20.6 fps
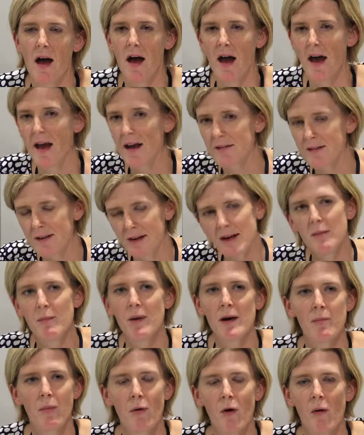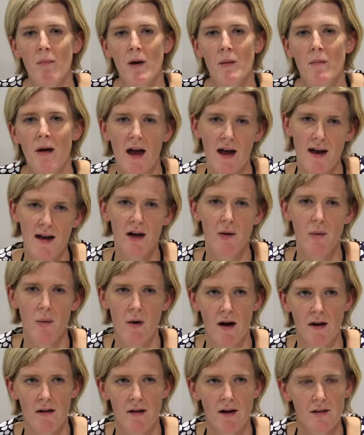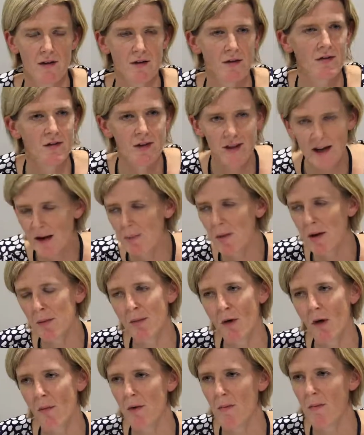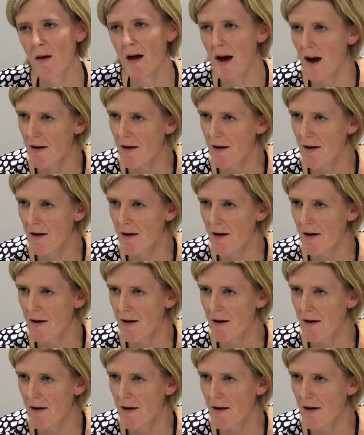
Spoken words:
a TB problem anywhere is a TB problem